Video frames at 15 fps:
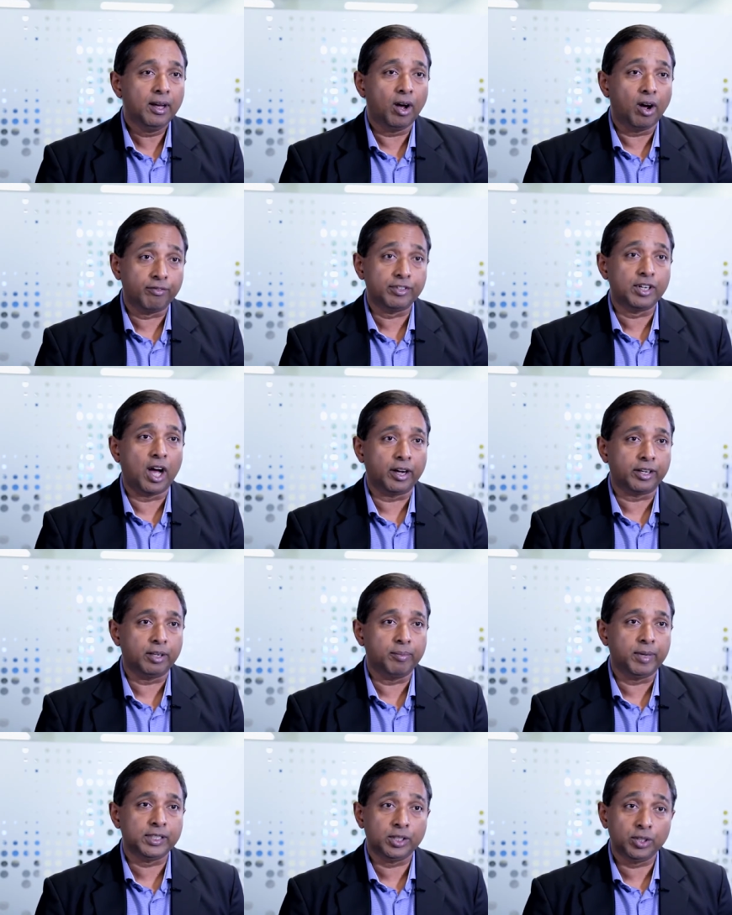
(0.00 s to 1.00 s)
of
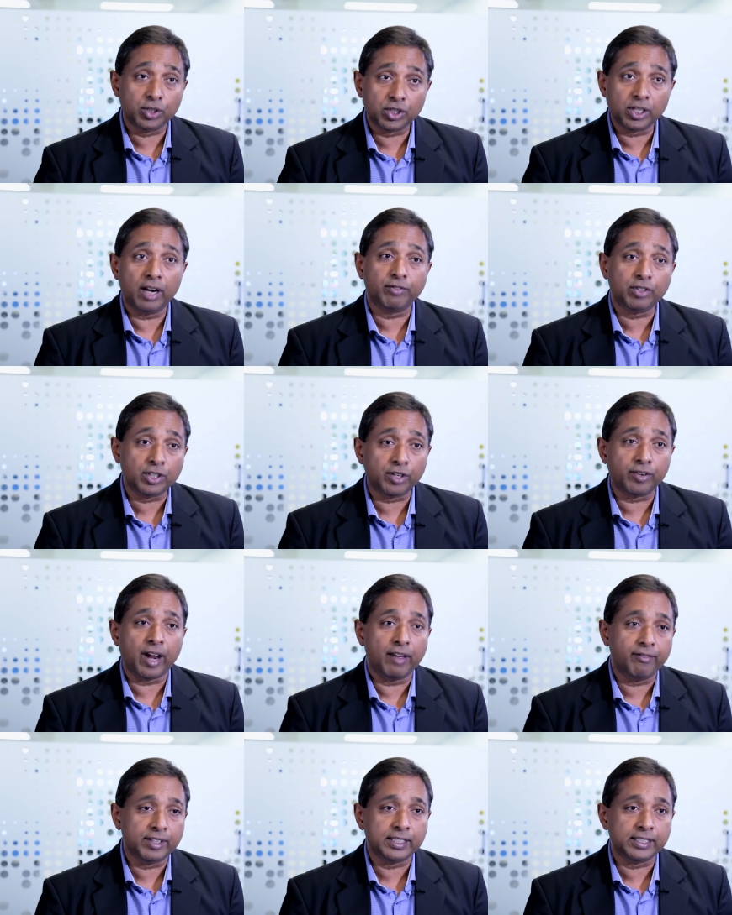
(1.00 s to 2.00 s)
documents and you still have to
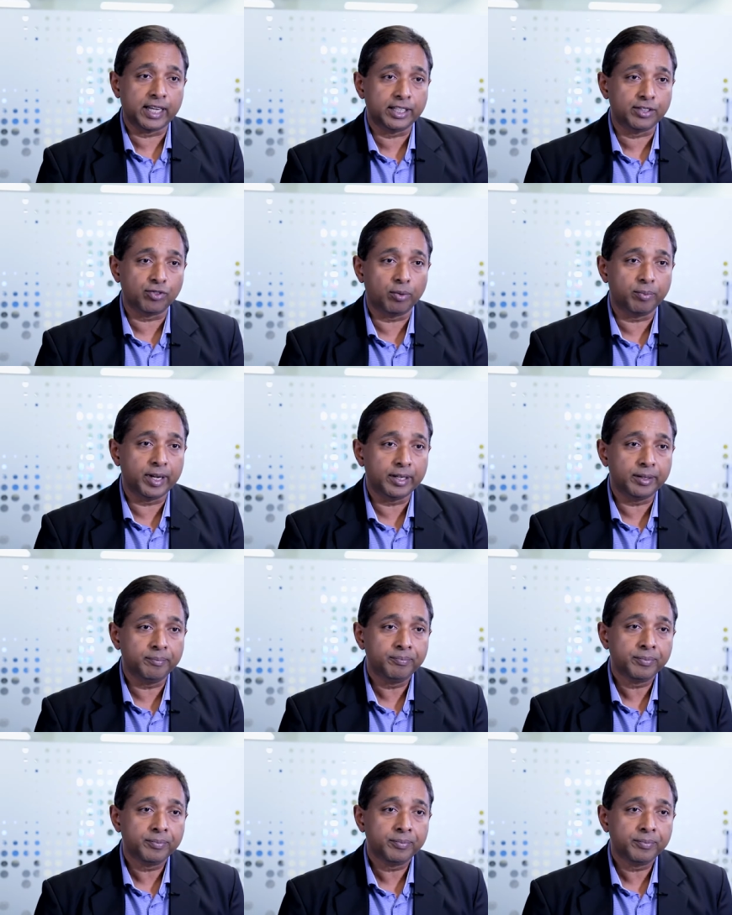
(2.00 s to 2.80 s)
derive insights from it.